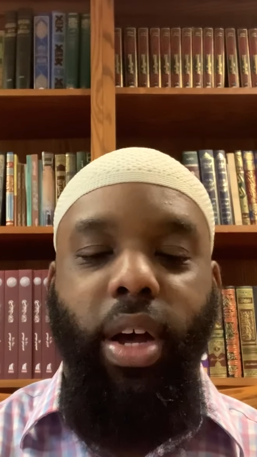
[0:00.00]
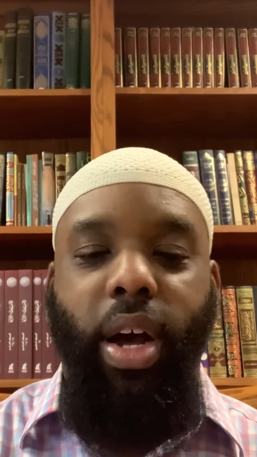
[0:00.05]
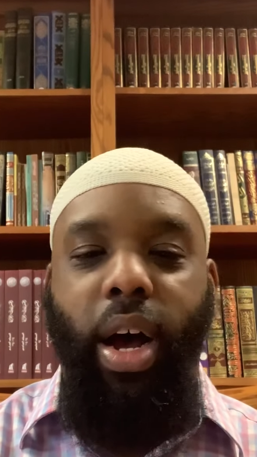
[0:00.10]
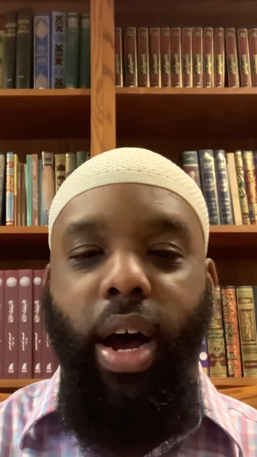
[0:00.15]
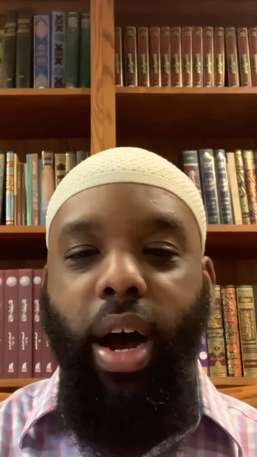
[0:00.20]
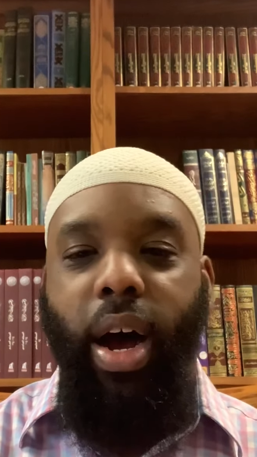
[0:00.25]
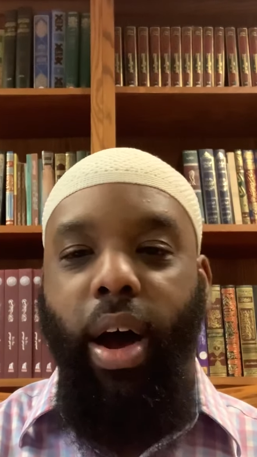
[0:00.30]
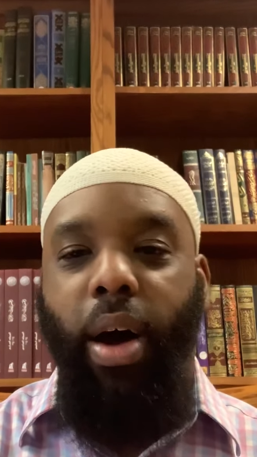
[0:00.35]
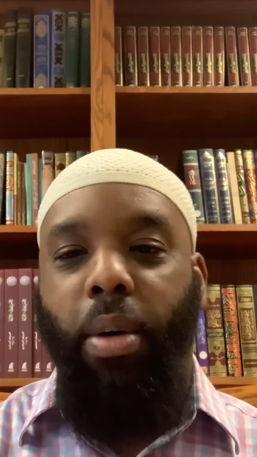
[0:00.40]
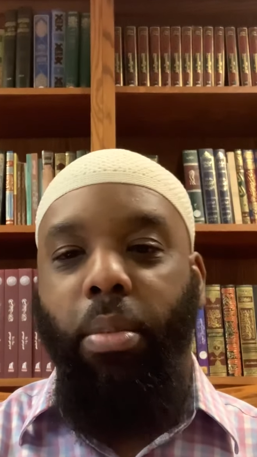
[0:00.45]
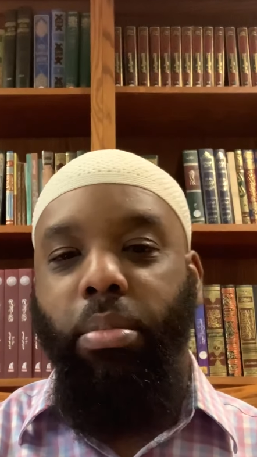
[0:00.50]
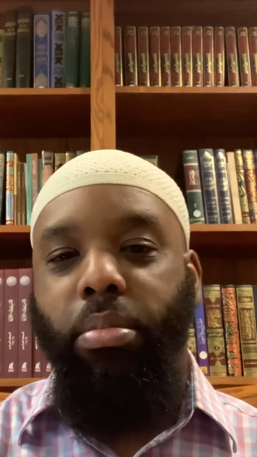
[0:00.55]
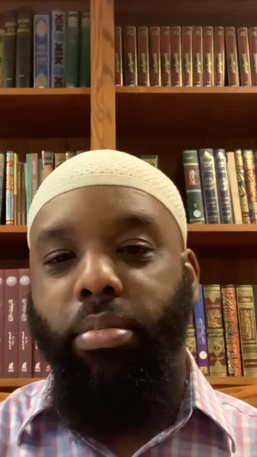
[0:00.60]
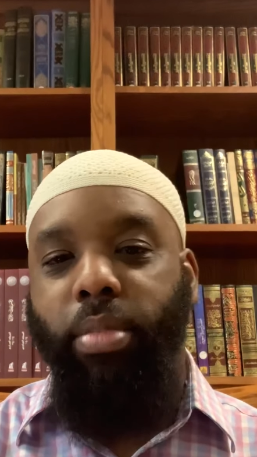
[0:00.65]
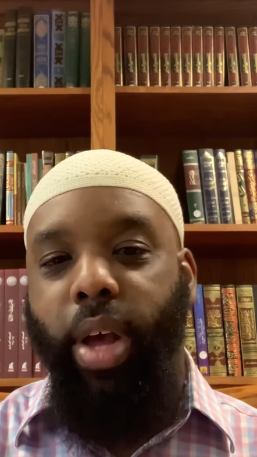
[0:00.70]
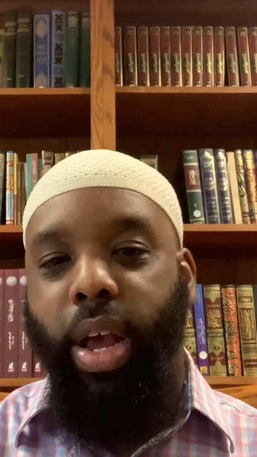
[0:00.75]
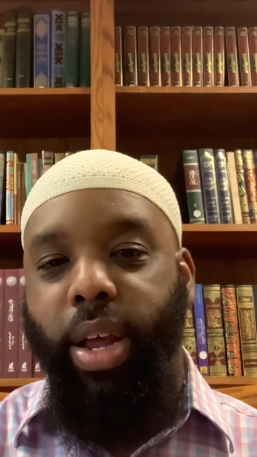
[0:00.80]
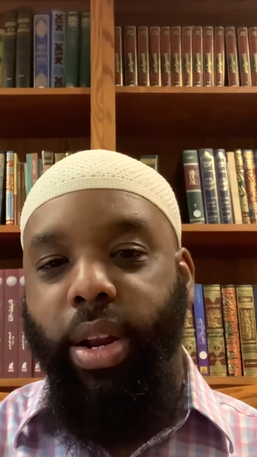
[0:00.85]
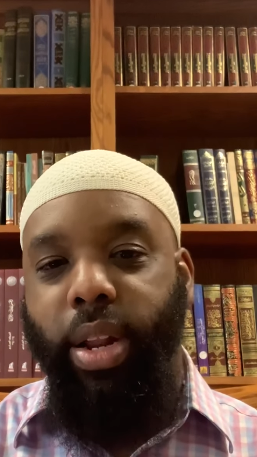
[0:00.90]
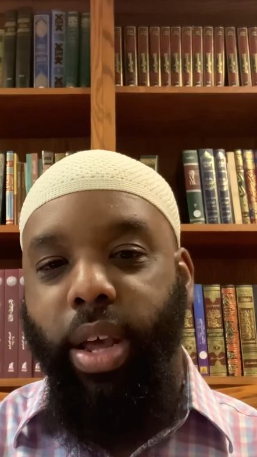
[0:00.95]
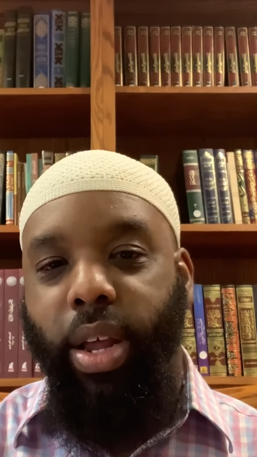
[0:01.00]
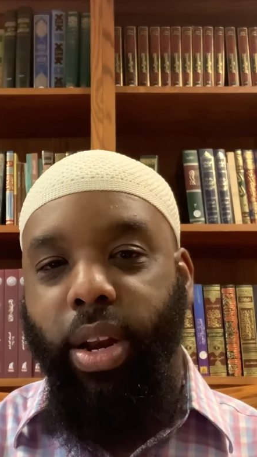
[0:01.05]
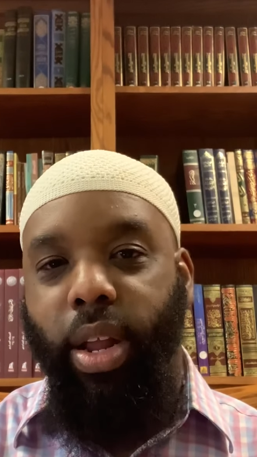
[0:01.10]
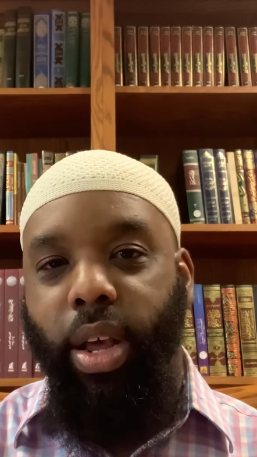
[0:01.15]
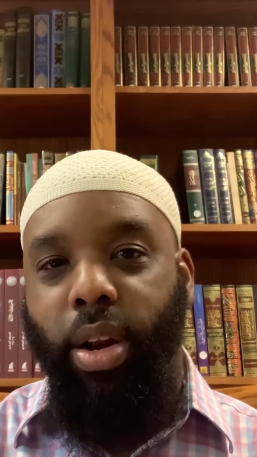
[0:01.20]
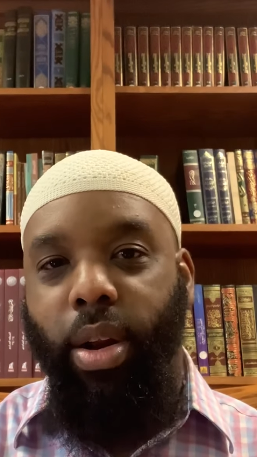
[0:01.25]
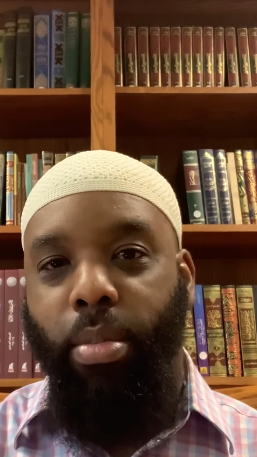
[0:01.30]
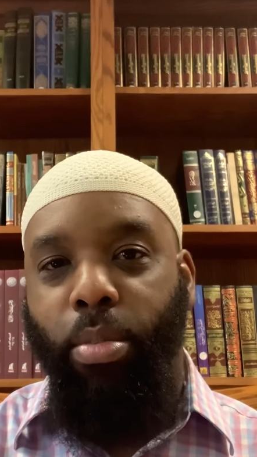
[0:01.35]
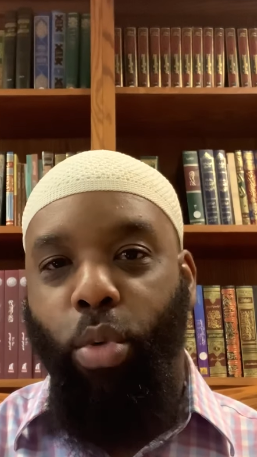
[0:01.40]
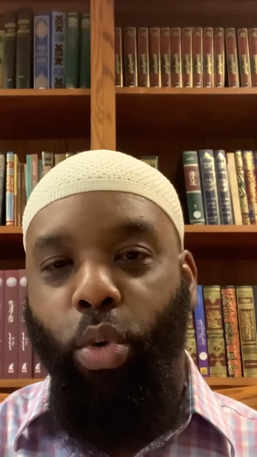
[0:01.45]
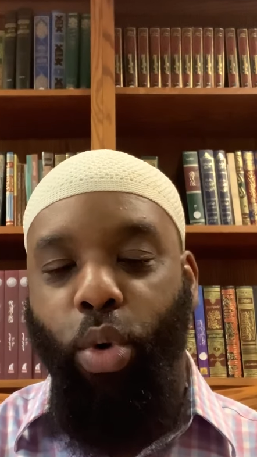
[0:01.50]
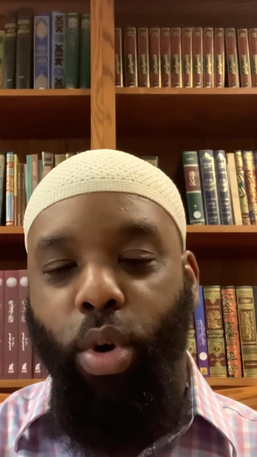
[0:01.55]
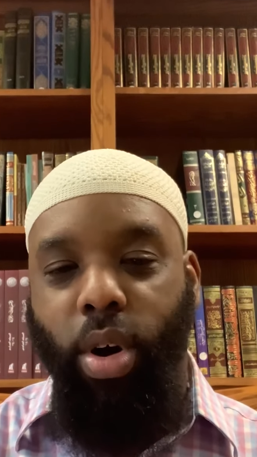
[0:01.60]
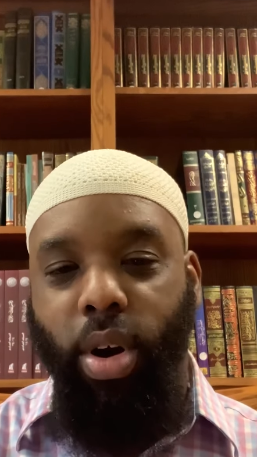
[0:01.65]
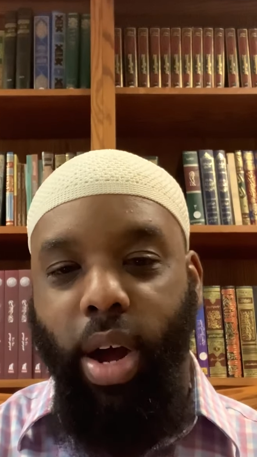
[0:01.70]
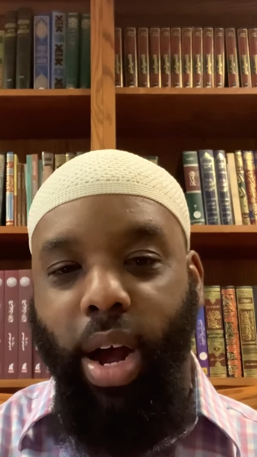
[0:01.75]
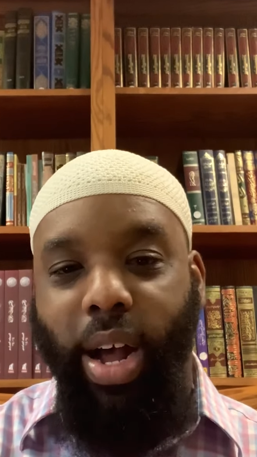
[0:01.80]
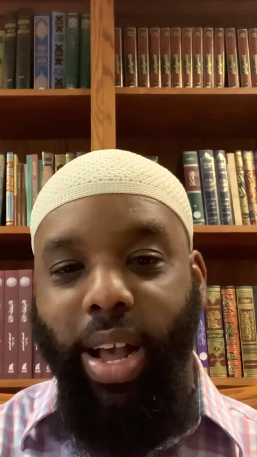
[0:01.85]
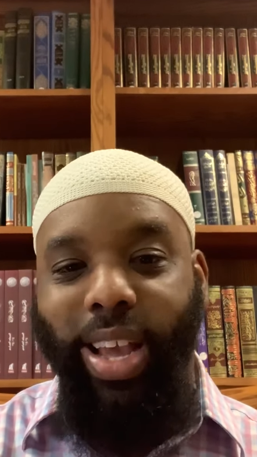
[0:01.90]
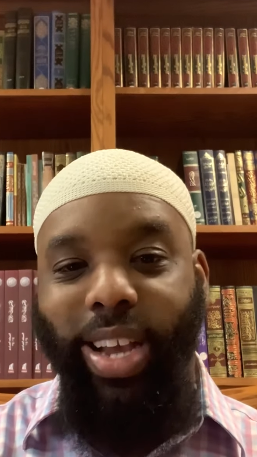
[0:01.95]
um, and, and, and a
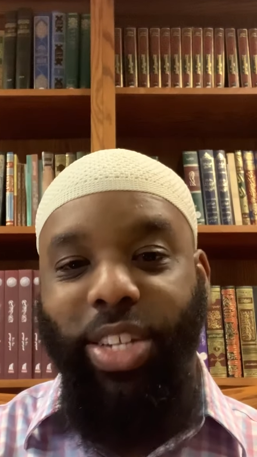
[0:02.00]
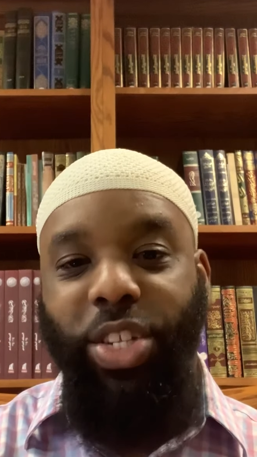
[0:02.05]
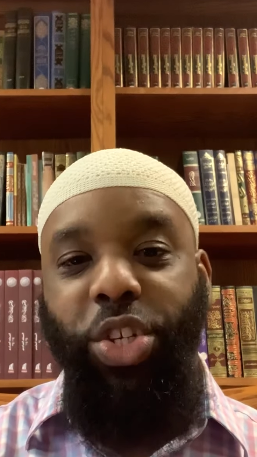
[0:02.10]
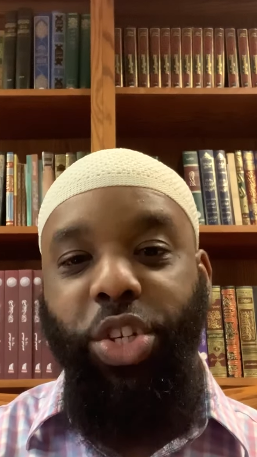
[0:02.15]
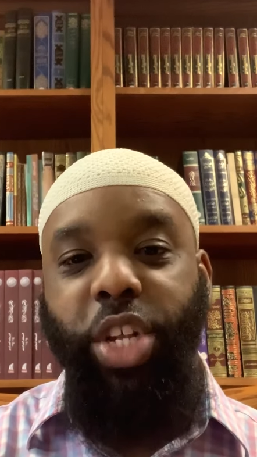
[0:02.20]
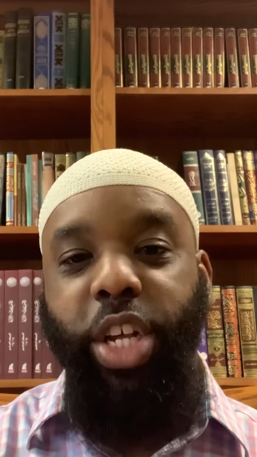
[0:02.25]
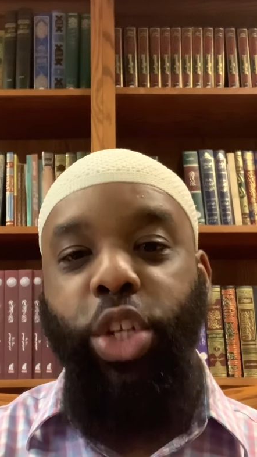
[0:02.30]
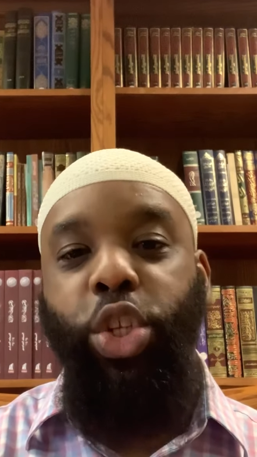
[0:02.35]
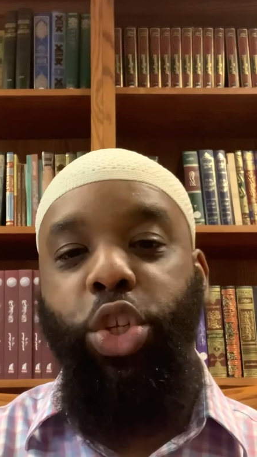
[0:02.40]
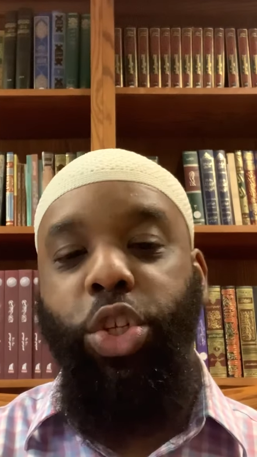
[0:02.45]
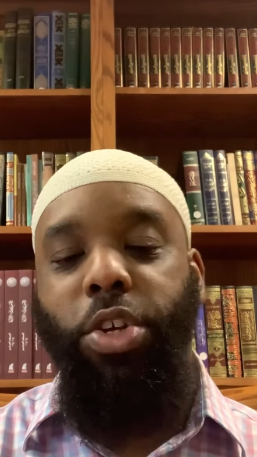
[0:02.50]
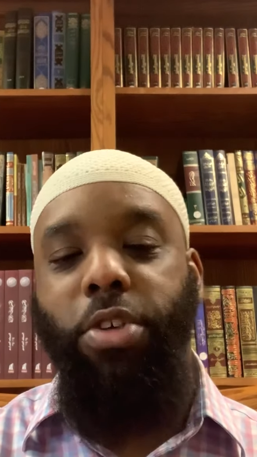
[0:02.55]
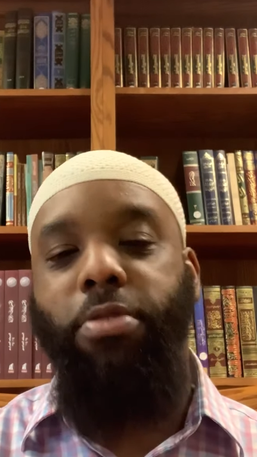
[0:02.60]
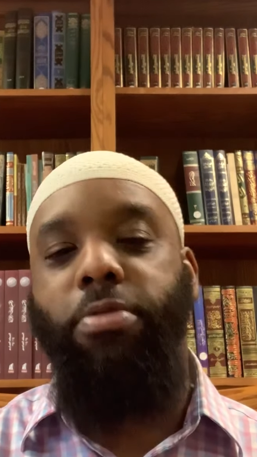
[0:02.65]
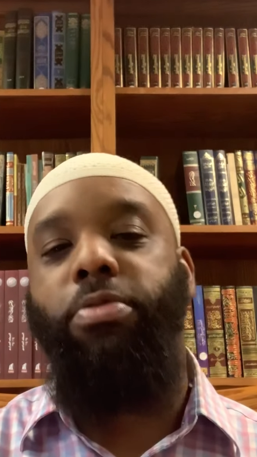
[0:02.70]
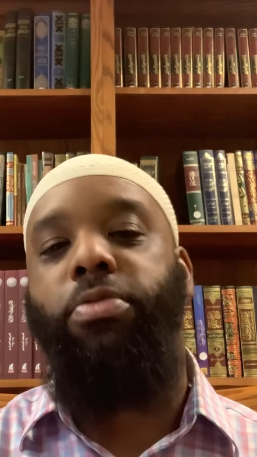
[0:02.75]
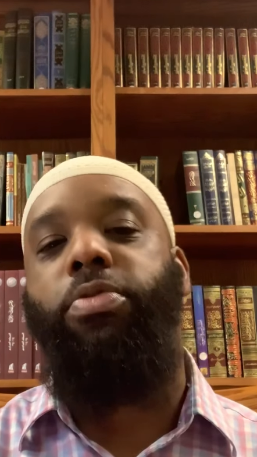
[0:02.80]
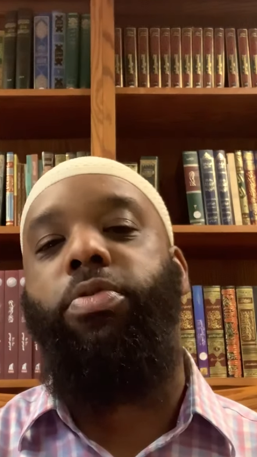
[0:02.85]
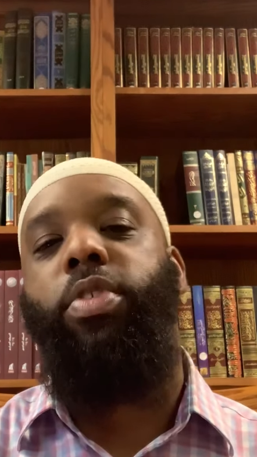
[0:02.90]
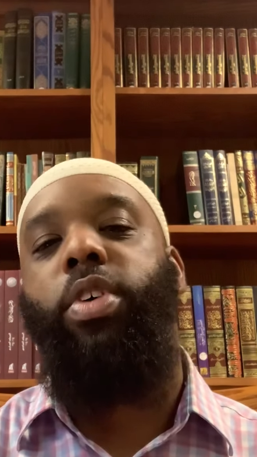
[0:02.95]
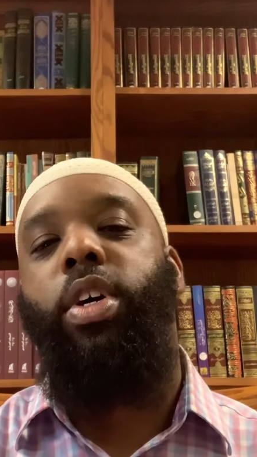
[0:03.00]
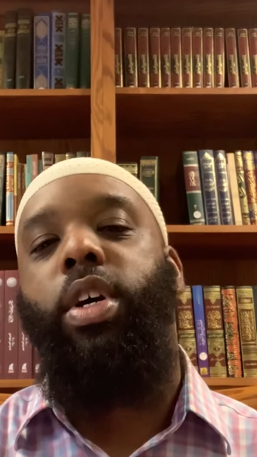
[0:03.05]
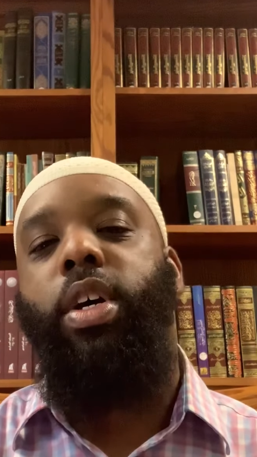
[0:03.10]
more uh, extensive